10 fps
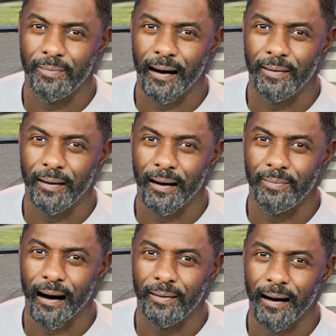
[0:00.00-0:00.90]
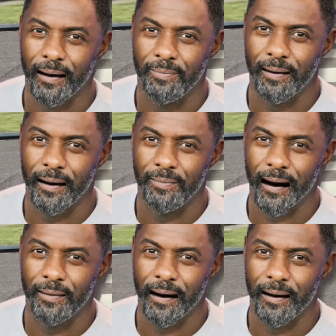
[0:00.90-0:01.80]
with safety kit, but it's
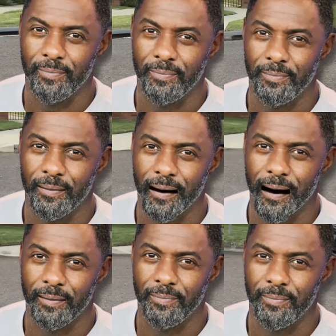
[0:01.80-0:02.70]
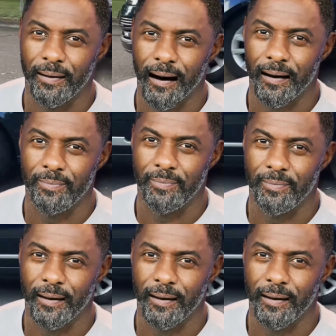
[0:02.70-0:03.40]
a bank vault on